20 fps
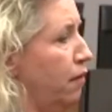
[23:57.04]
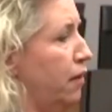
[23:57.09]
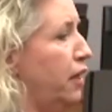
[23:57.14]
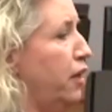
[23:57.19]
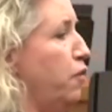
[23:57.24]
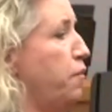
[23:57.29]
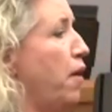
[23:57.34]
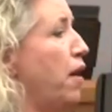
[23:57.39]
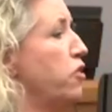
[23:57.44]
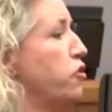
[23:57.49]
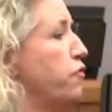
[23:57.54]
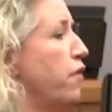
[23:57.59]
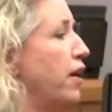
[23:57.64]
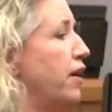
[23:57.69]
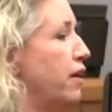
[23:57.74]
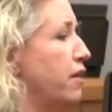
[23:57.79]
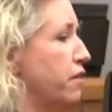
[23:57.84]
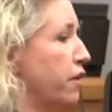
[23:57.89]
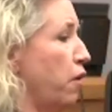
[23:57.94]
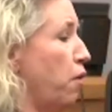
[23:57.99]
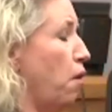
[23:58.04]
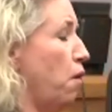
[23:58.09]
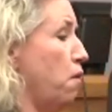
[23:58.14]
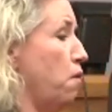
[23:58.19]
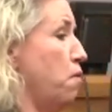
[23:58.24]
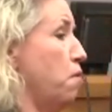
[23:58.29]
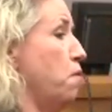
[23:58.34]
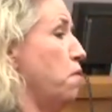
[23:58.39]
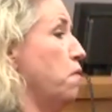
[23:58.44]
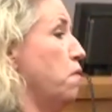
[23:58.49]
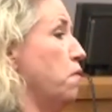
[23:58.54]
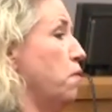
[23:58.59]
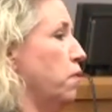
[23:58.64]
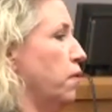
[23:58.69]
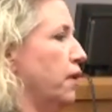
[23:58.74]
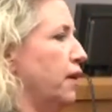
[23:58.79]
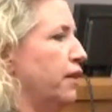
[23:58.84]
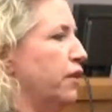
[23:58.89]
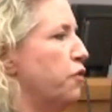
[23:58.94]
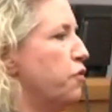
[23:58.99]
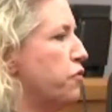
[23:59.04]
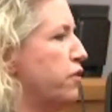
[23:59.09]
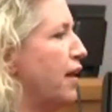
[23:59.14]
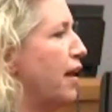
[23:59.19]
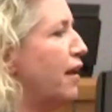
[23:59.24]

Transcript: You know, Bongiovanni doesn't go, oh, there's